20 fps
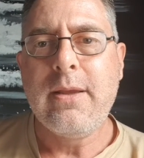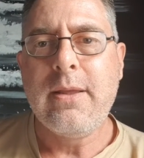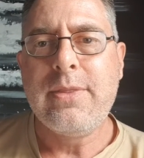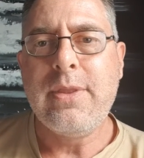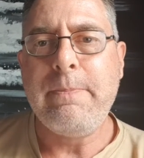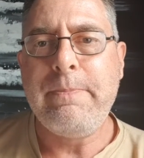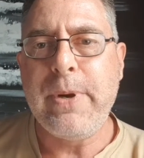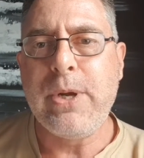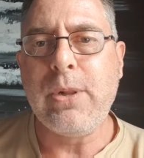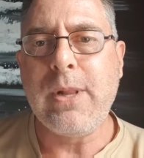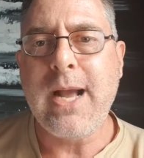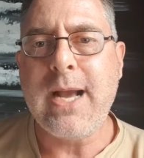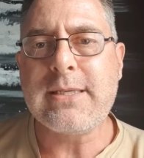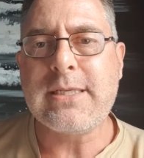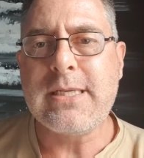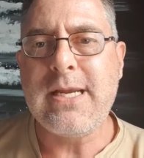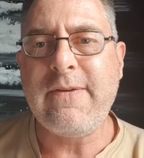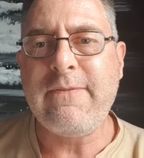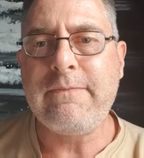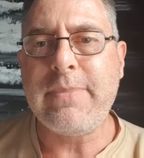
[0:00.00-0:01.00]
the bill
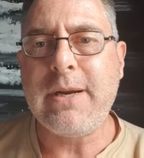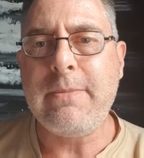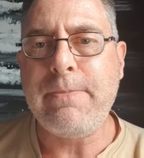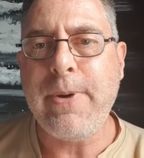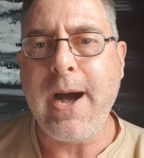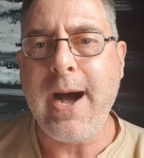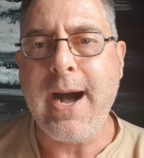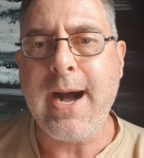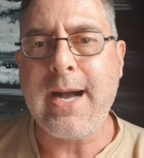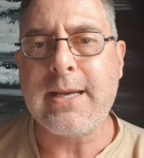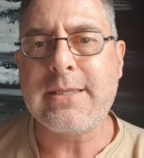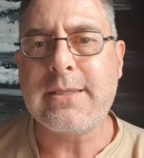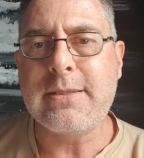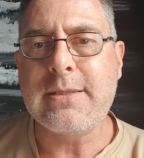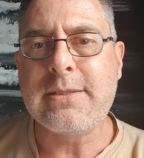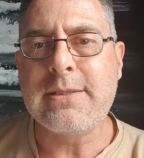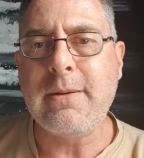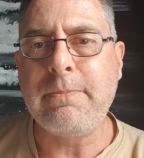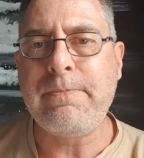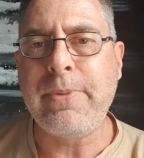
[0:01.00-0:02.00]
hasn't even been
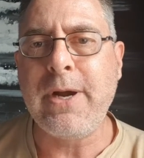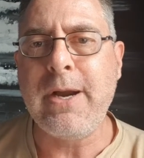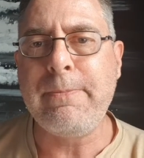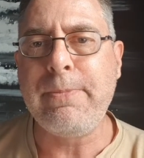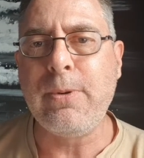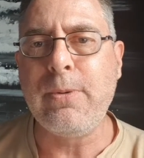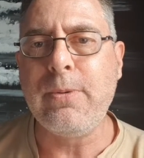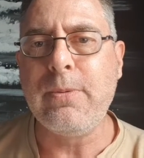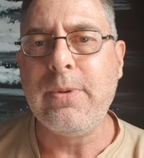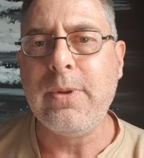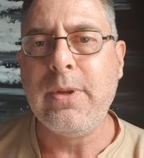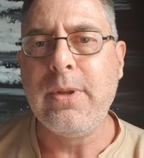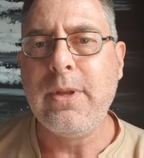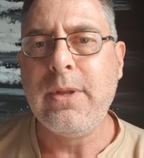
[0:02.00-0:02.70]
passed. So people